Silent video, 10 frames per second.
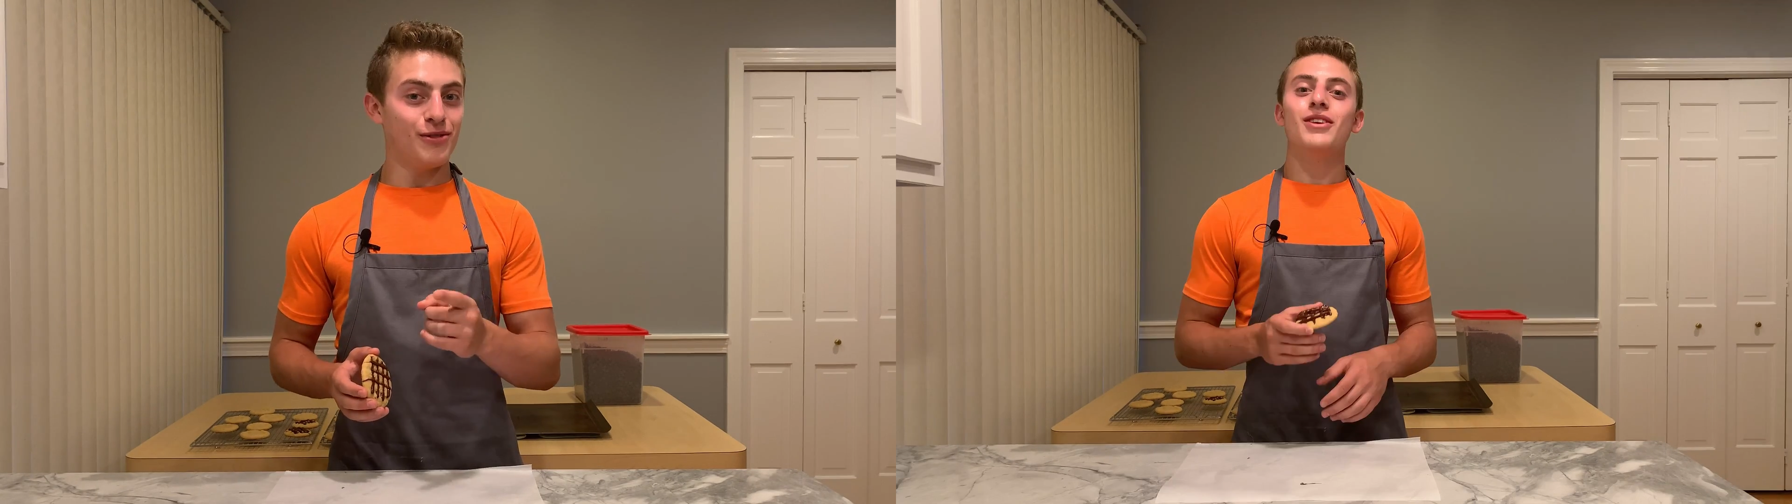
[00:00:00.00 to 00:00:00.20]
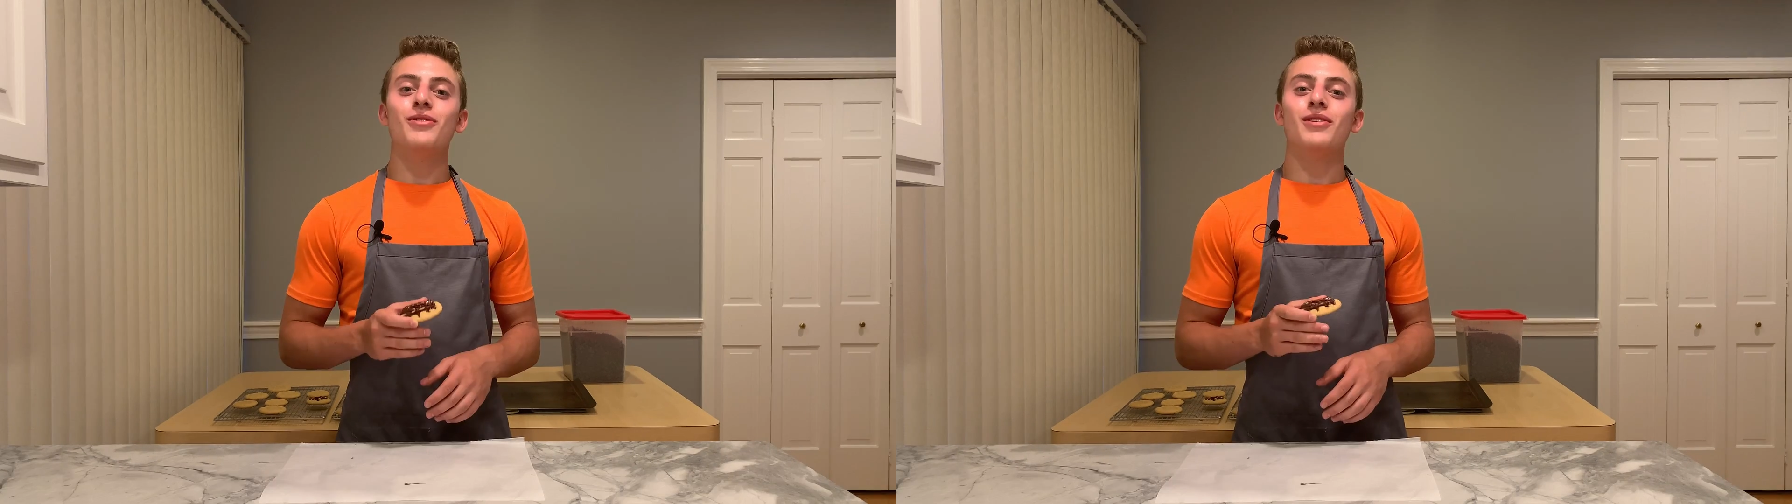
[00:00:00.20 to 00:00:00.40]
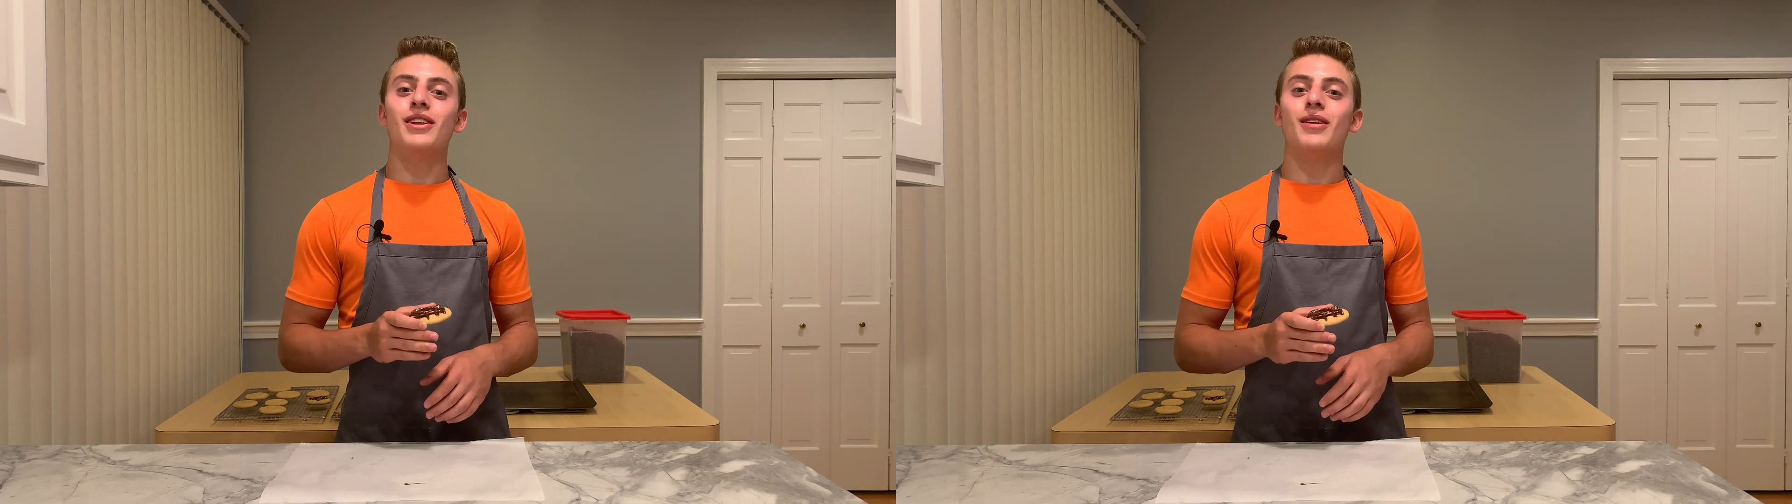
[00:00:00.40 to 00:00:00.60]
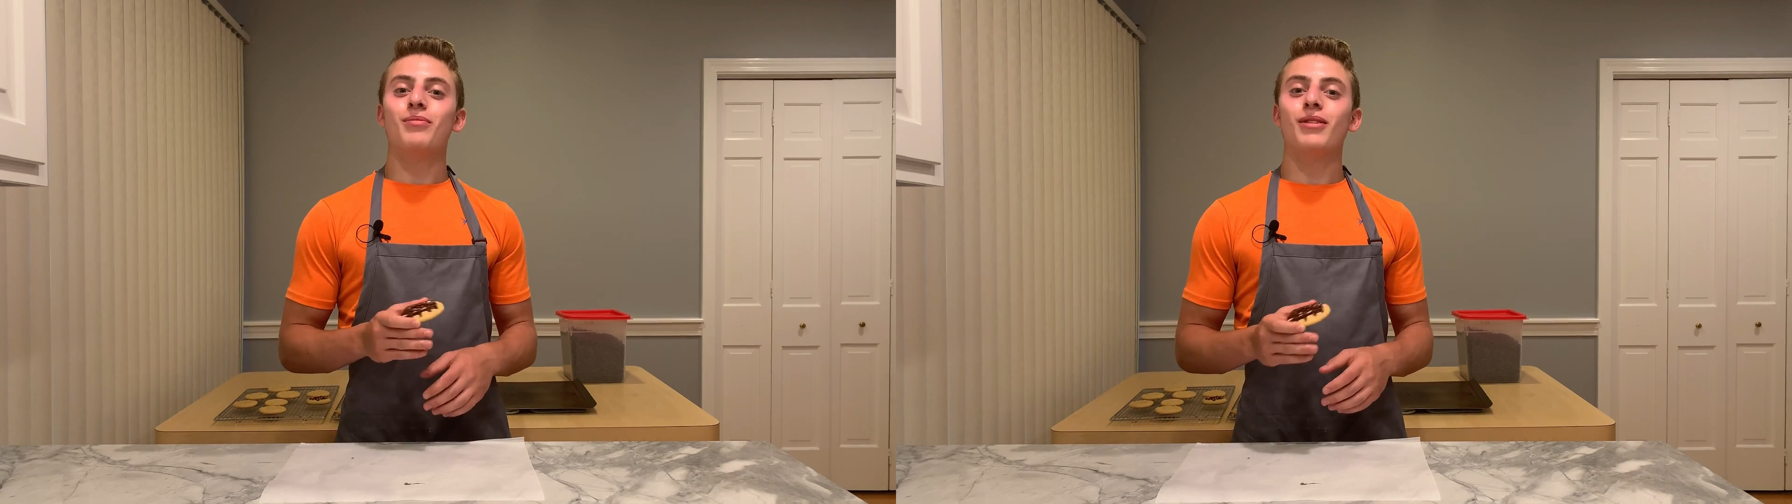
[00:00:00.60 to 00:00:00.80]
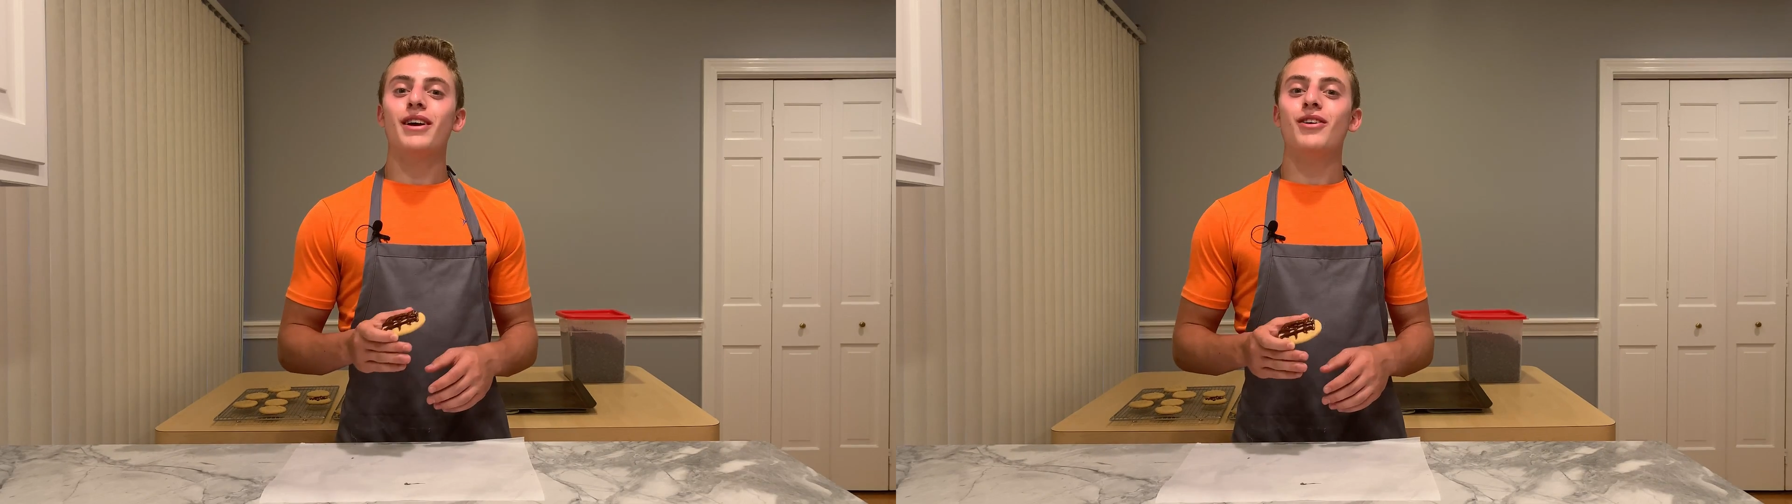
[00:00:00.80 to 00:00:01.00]
You can eat it
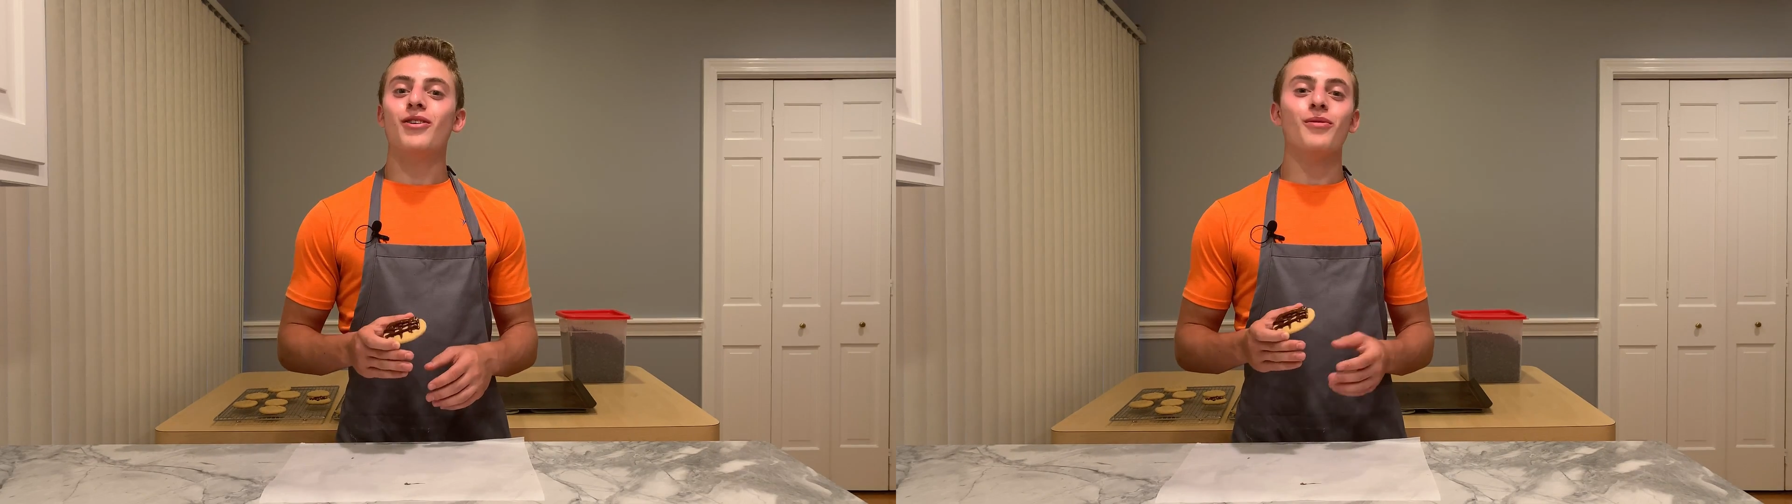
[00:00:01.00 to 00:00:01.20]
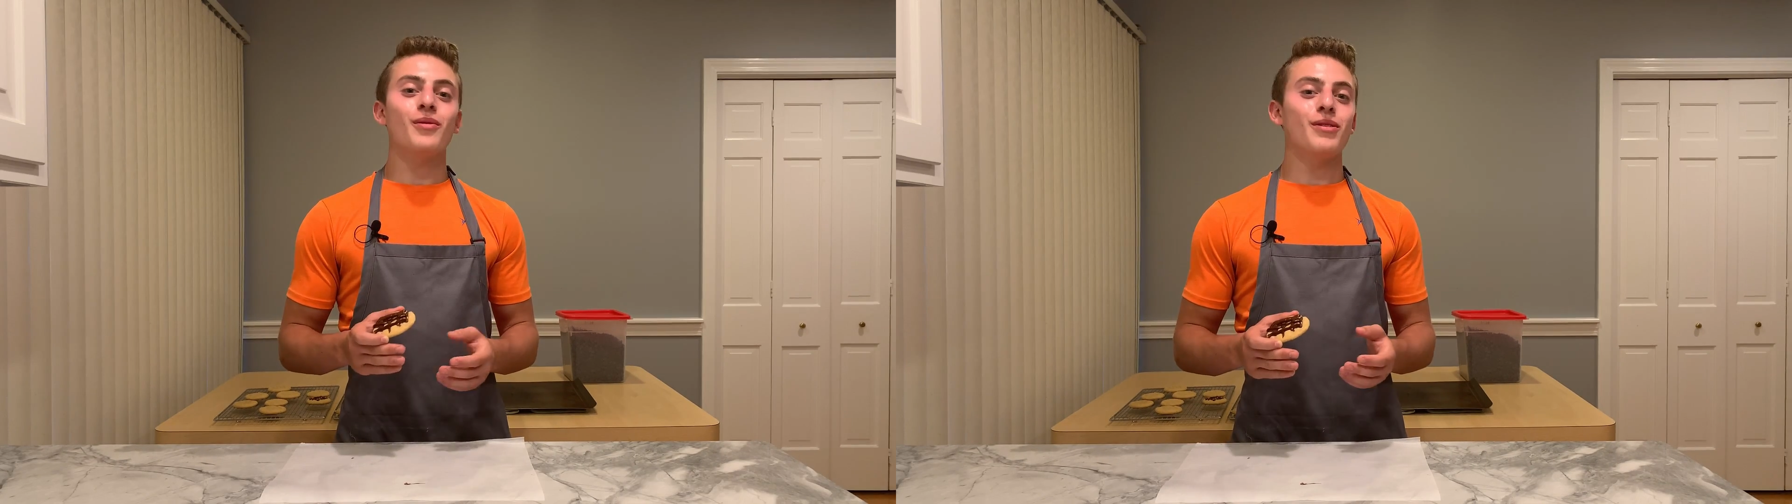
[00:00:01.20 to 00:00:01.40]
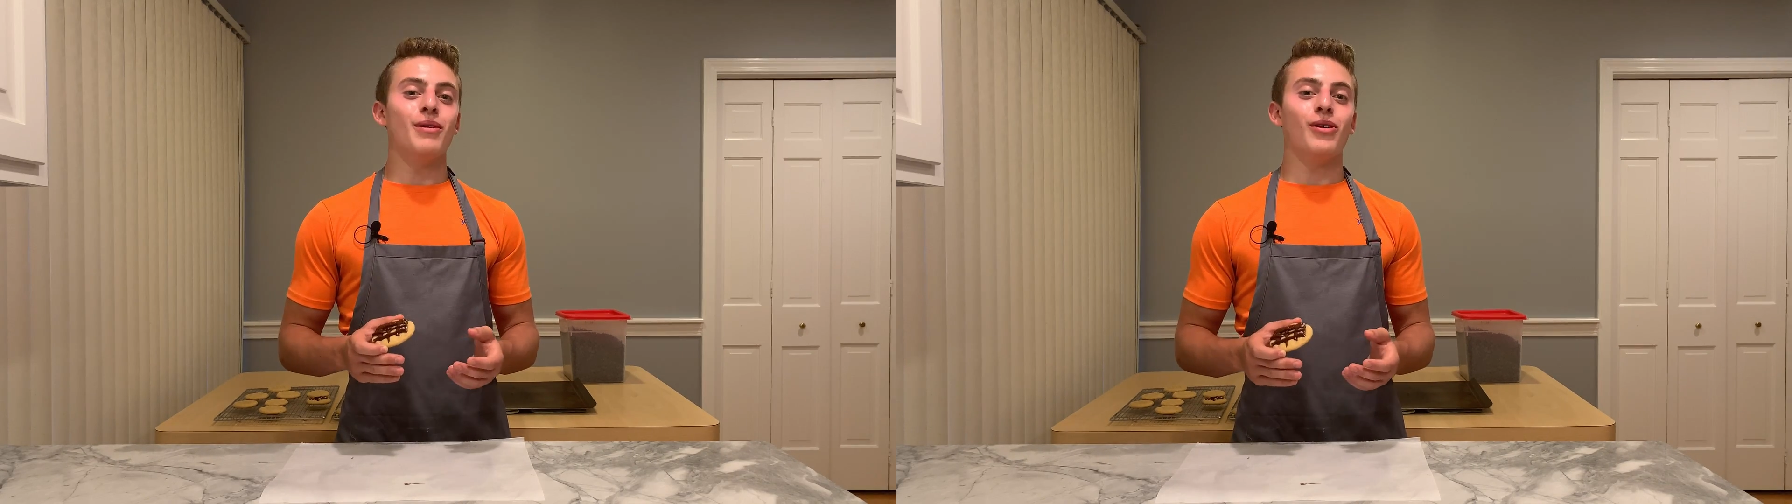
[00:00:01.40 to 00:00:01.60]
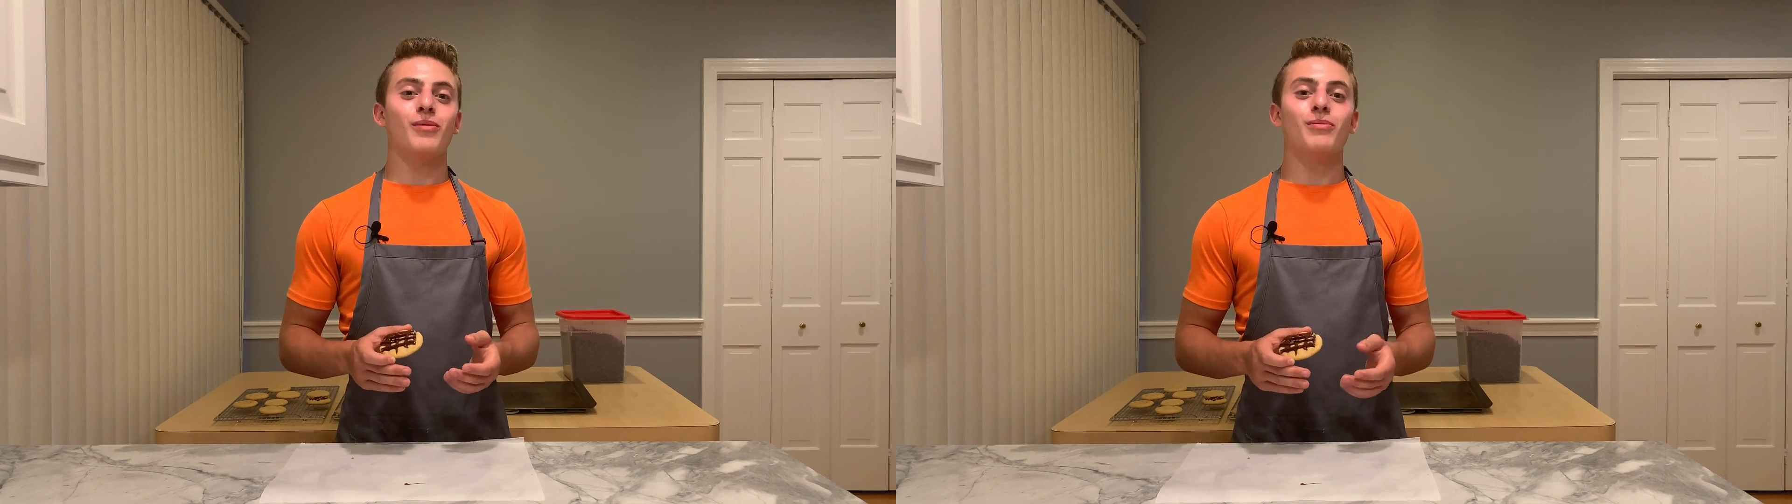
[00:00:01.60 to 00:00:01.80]
plain or with milk,